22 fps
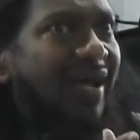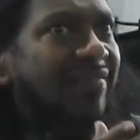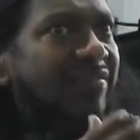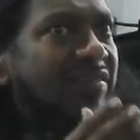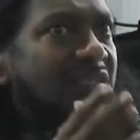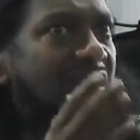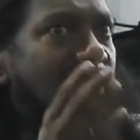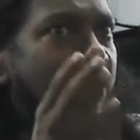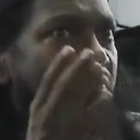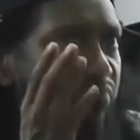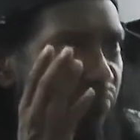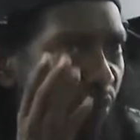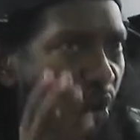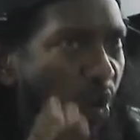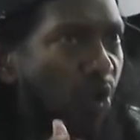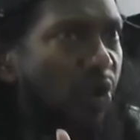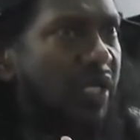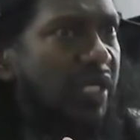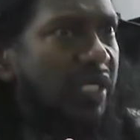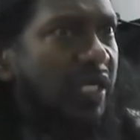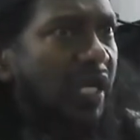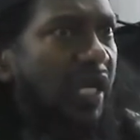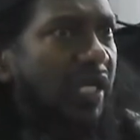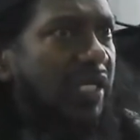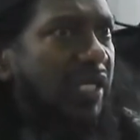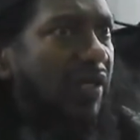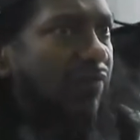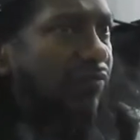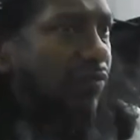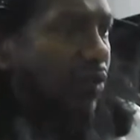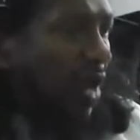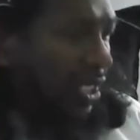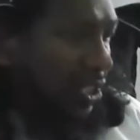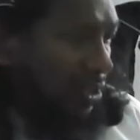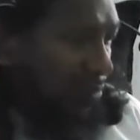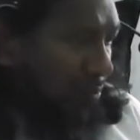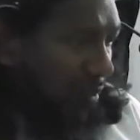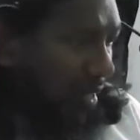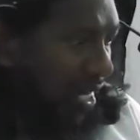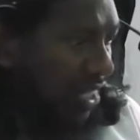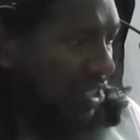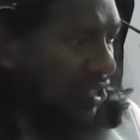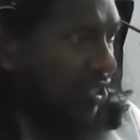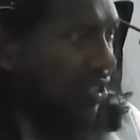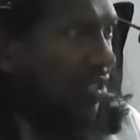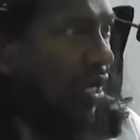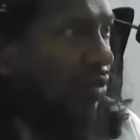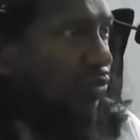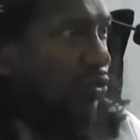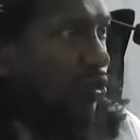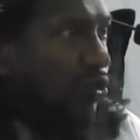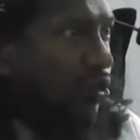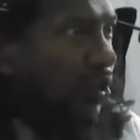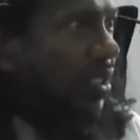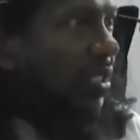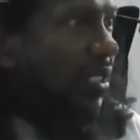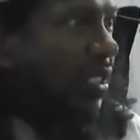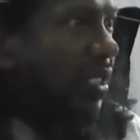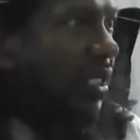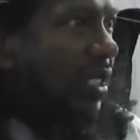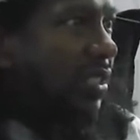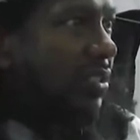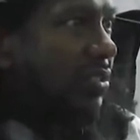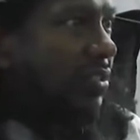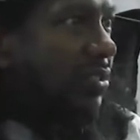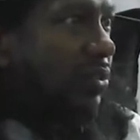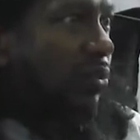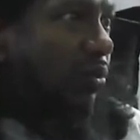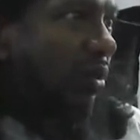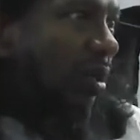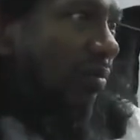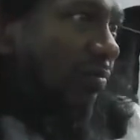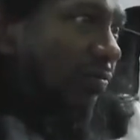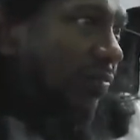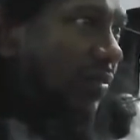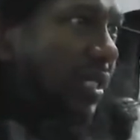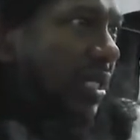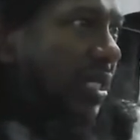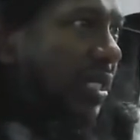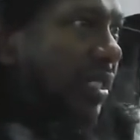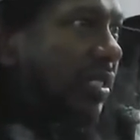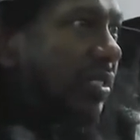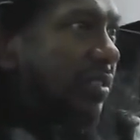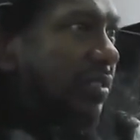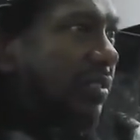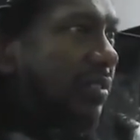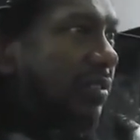until morning, I give you explanation how sweet it is, you can't feel it.